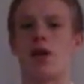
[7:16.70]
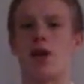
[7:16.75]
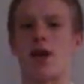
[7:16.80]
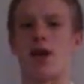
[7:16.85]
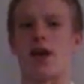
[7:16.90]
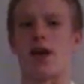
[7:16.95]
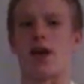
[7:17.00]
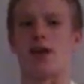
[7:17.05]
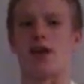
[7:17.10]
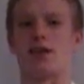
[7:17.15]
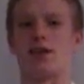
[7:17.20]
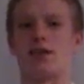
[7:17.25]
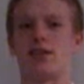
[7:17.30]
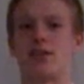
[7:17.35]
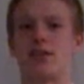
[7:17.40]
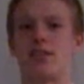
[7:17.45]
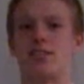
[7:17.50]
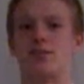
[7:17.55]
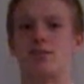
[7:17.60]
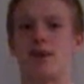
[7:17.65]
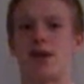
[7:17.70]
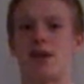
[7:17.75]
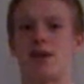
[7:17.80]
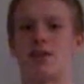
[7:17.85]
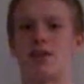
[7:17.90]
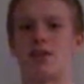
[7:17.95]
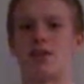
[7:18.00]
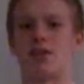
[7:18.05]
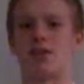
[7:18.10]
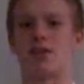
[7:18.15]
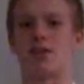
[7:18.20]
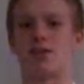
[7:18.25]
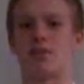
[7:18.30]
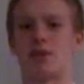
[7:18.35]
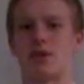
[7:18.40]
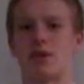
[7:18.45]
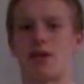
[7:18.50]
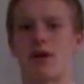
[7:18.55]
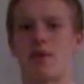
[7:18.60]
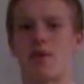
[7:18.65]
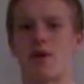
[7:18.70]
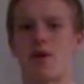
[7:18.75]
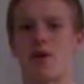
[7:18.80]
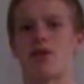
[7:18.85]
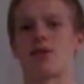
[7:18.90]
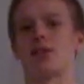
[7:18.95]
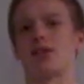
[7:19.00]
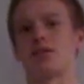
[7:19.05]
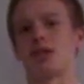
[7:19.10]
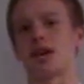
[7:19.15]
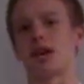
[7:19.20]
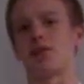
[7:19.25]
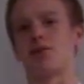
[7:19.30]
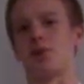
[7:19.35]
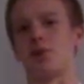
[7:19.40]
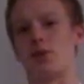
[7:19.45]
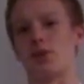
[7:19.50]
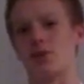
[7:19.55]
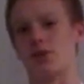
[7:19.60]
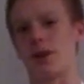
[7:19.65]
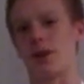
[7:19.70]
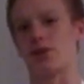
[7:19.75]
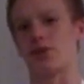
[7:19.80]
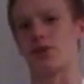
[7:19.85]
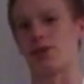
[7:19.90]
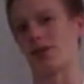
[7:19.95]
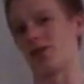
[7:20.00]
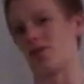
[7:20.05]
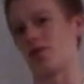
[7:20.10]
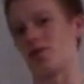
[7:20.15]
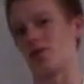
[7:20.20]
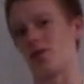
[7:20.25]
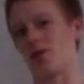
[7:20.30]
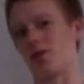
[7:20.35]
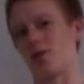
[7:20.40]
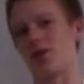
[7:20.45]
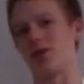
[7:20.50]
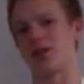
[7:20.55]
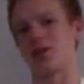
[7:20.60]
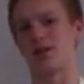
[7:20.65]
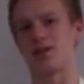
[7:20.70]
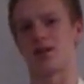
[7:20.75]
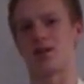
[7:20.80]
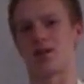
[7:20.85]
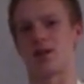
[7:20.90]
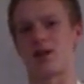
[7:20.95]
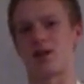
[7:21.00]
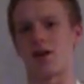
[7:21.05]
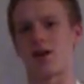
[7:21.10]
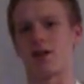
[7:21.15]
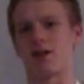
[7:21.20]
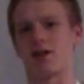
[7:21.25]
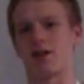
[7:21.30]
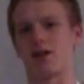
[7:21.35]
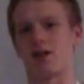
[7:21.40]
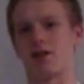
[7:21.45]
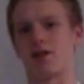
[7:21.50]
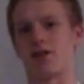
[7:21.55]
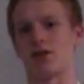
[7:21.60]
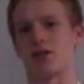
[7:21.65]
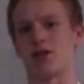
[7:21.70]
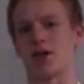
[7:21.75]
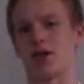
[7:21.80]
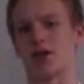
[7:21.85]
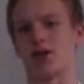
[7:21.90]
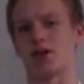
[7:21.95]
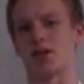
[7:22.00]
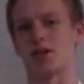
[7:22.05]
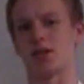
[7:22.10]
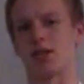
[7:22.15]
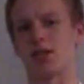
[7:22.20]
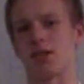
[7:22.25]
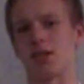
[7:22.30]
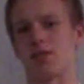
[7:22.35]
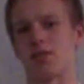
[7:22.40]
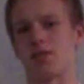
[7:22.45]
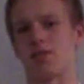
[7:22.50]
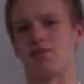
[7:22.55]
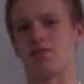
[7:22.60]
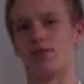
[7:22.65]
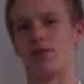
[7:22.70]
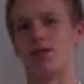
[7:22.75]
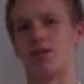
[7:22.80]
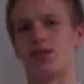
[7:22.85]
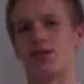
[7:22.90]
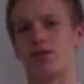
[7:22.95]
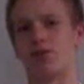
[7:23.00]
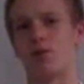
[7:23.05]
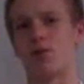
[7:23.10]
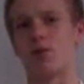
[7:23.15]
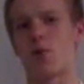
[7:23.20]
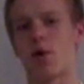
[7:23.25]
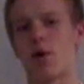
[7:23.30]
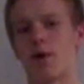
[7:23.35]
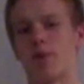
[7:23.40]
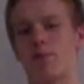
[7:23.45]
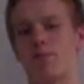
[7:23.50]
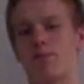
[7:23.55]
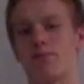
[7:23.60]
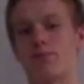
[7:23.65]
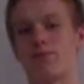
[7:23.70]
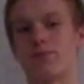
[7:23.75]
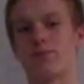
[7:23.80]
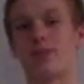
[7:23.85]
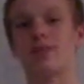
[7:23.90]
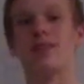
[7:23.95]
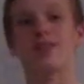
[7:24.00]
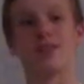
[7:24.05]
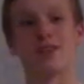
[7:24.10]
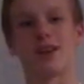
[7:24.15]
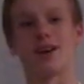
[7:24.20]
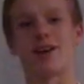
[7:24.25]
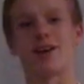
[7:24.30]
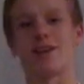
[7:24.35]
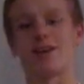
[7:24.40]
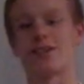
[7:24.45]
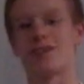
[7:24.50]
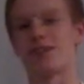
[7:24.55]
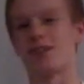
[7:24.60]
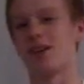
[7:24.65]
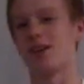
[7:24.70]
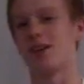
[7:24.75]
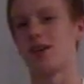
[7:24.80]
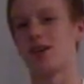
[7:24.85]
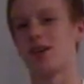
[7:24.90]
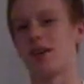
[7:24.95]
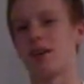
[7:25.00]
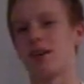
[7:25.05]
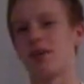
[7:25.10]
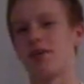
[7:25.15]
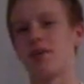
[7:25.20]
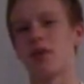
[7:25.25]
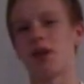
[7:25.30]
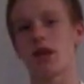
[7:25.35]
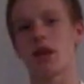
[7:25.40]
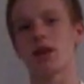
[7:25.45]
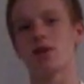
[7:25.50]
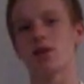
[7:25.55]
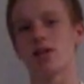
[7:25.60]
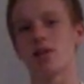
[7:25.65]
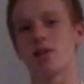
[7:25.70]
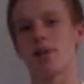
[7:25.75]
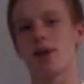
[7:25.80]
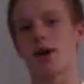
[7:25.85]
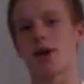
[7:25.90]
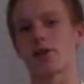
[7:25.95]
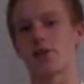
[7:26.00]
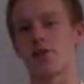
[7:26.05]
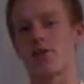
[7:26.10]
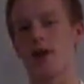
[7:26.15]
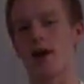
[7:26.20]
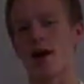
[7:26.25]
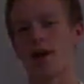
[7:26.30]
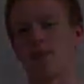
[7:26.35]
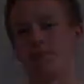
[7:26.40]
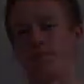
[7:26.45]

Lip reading: and this made that part unsuccessful, which eventually contributed to their loss in the Civil War to us. Now I'll send it back to Ron.